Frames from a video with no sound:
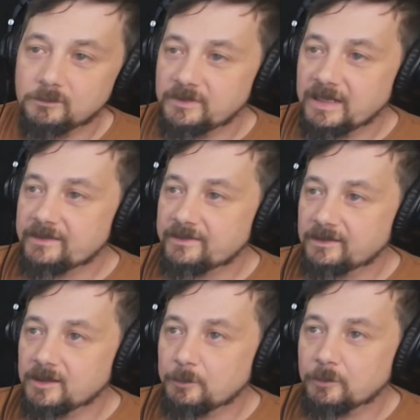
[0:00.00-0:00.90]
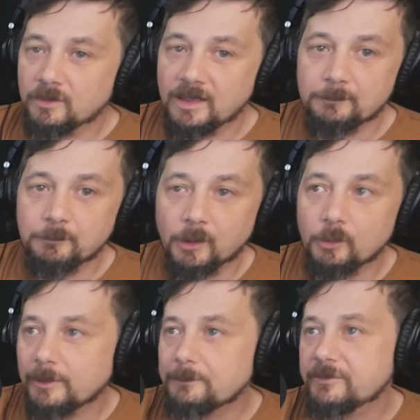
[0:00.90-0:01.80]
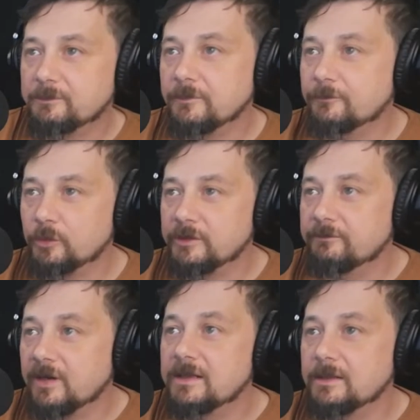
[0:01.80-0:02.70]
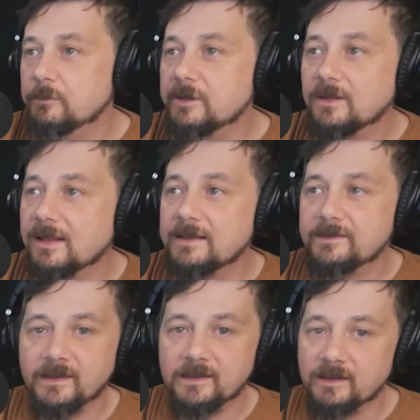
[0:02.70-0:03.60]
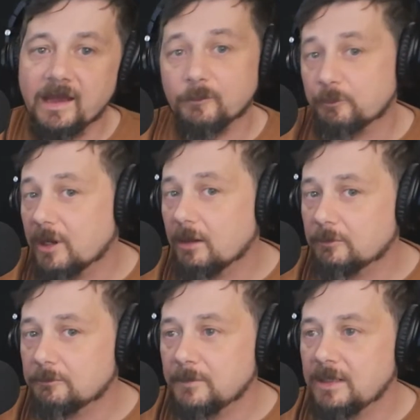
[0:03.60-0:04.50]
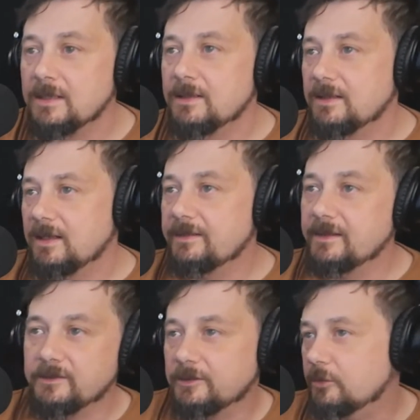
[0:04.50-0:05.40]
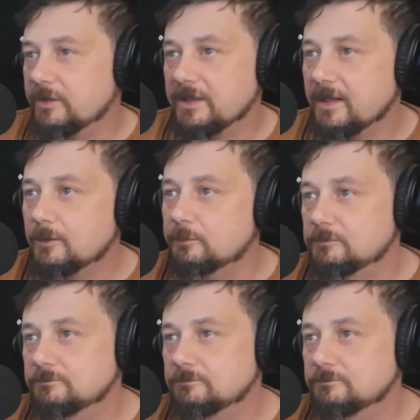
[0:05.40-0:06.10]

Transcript: Takes a couple like blow ups before you finally realize that you have a problem, and then you go get help.